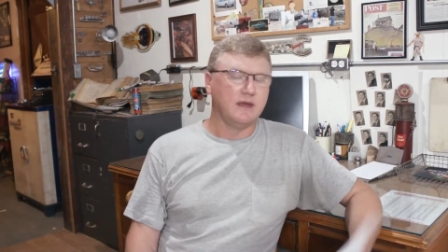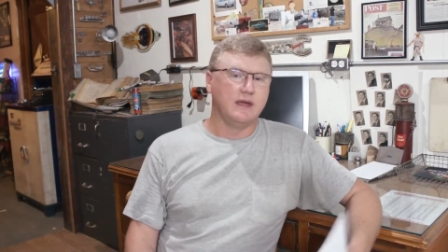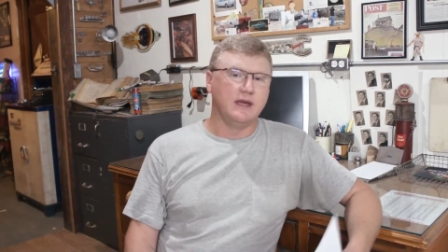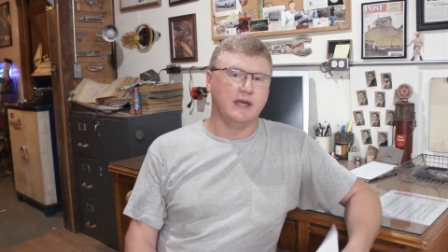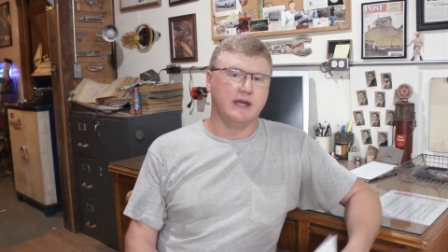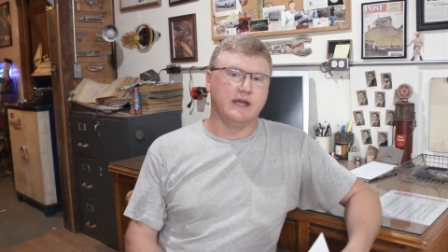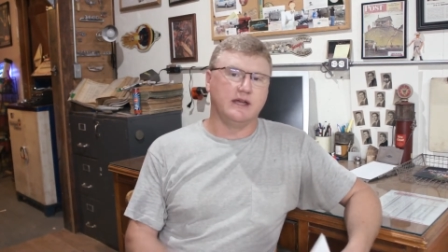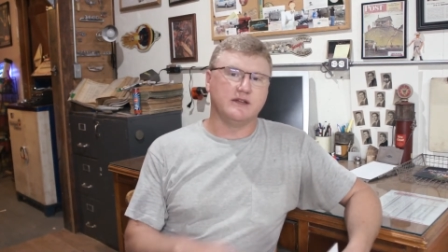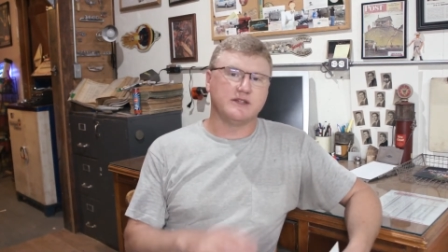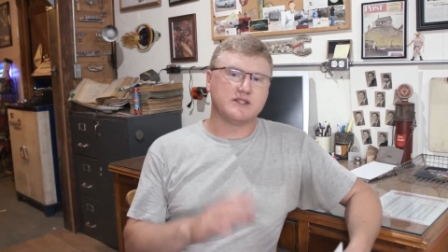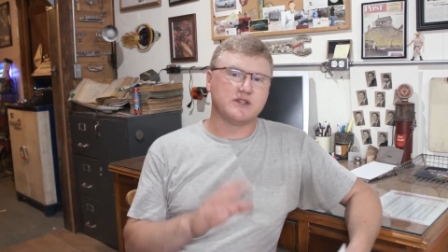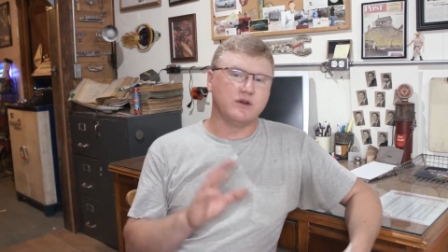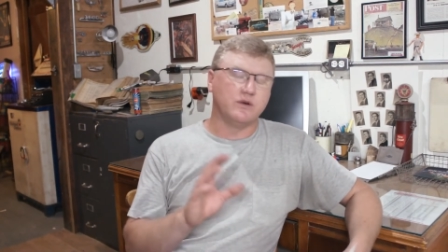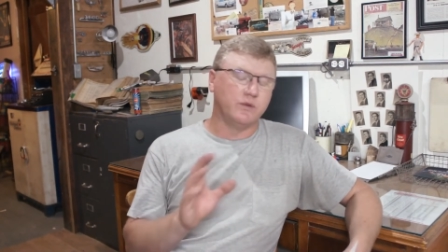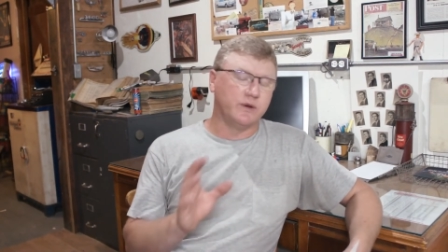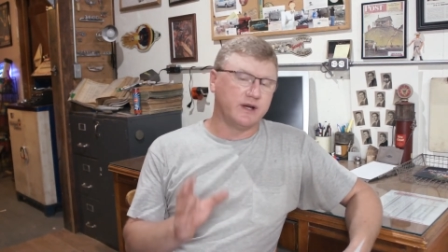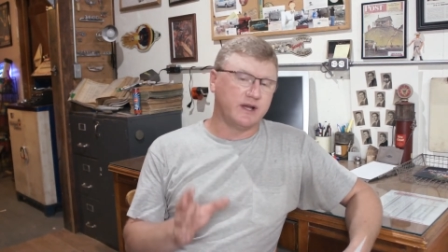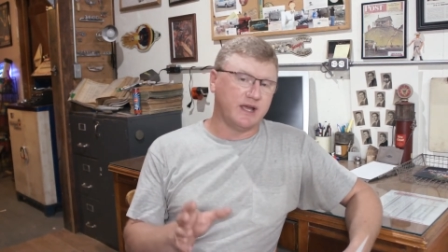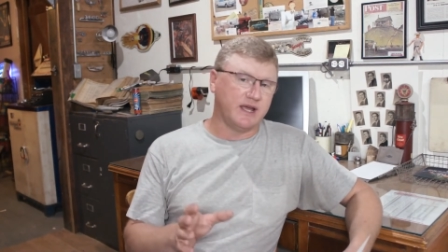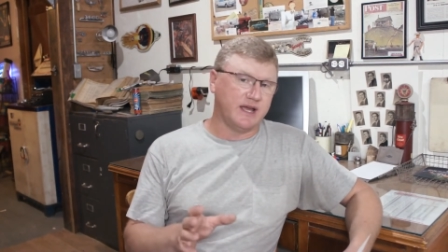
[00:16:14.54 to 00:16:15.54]
And I also
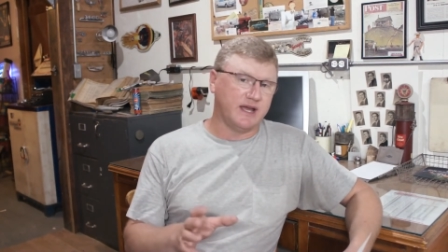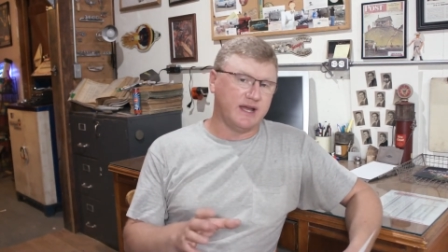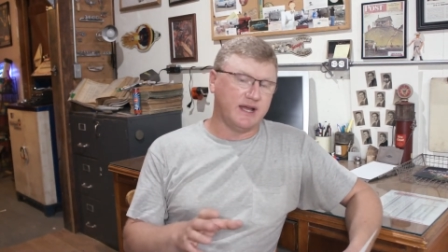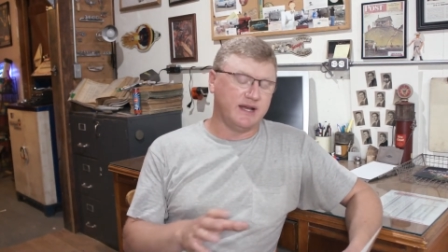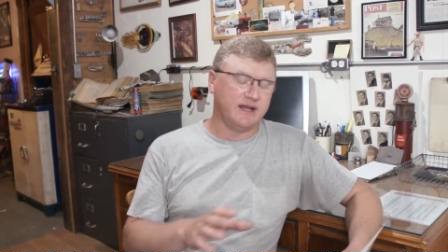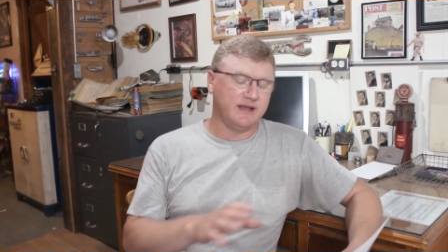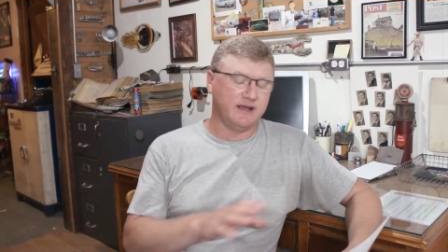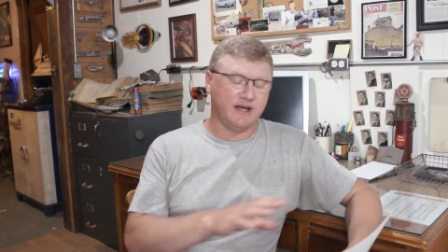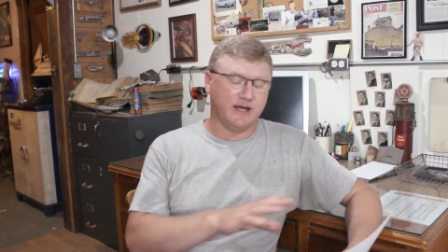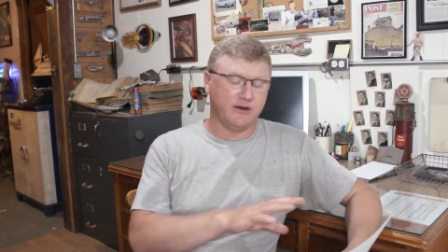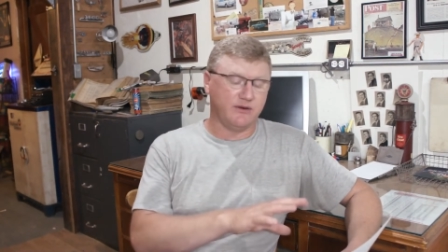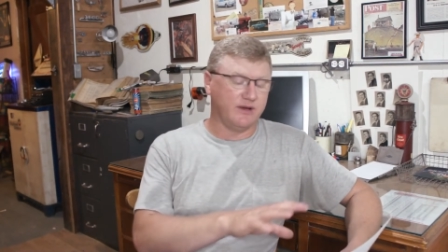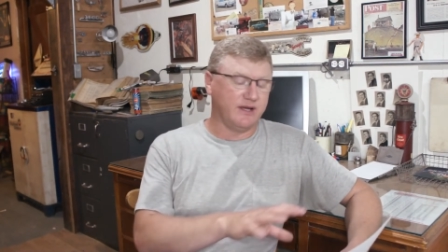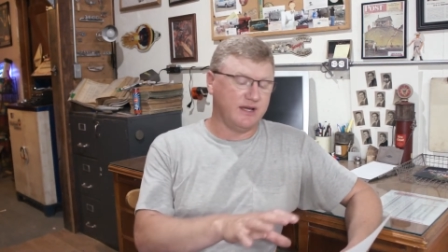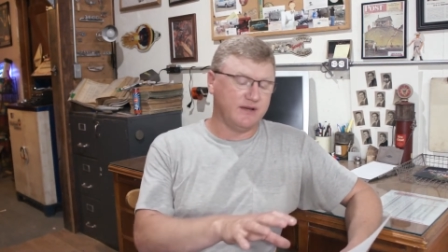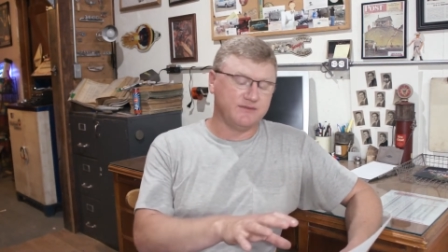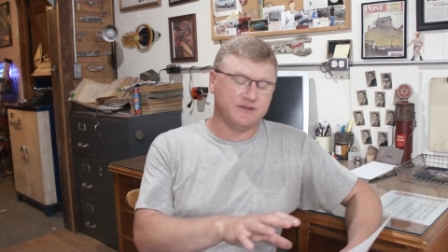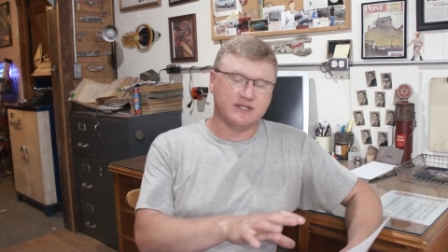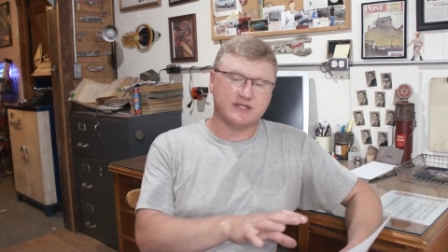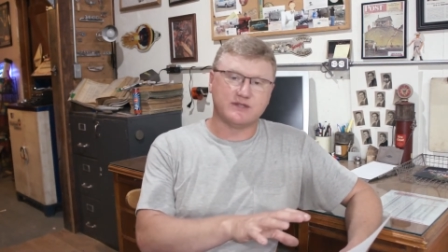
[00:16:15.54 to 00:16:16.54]
want to add, I don't
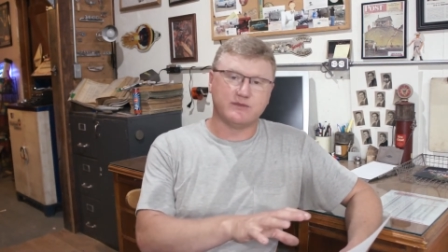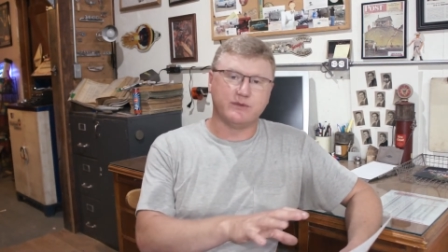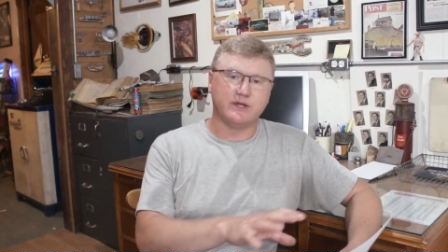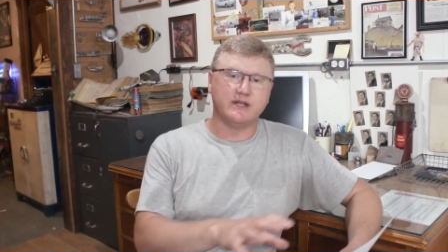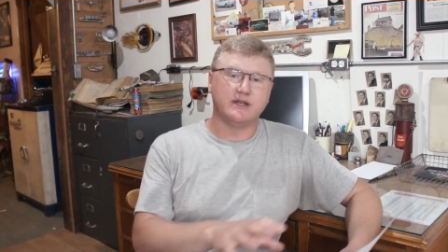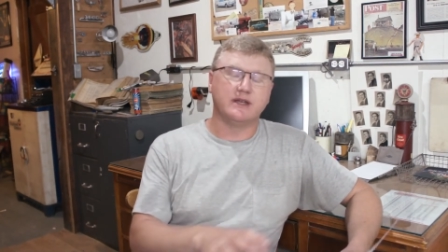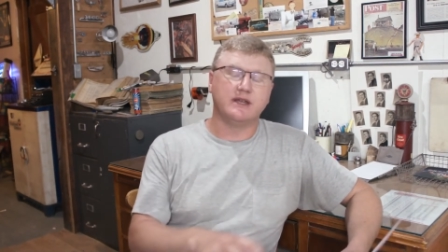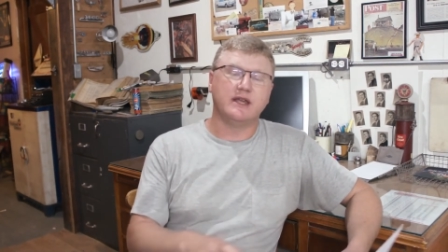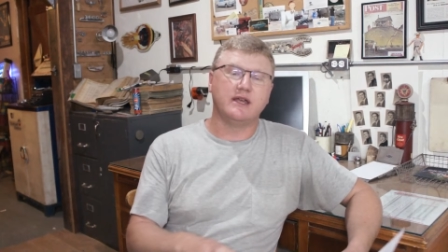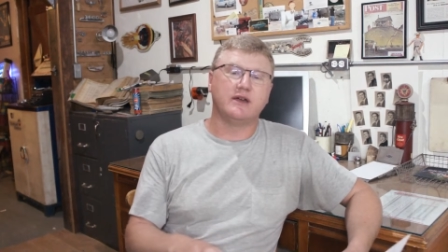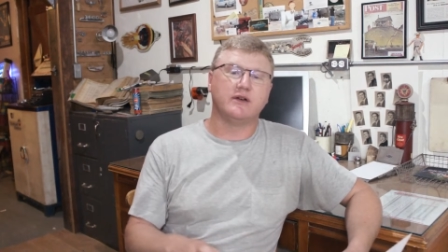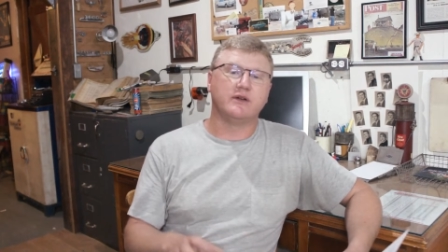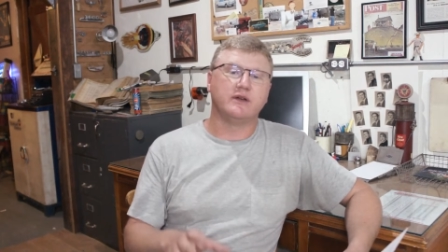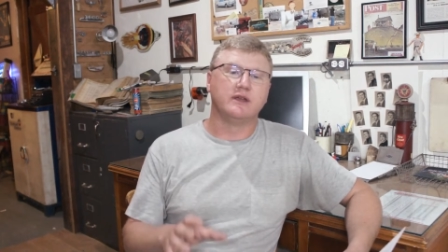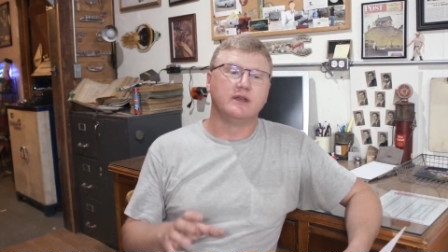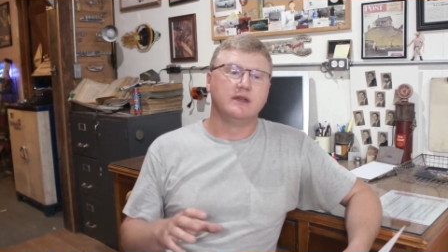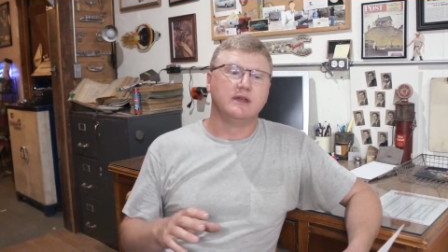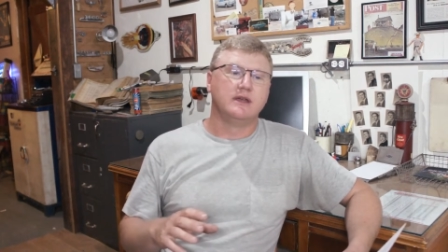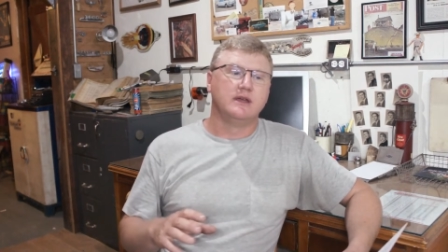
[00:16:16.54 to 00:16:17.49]
have this written down,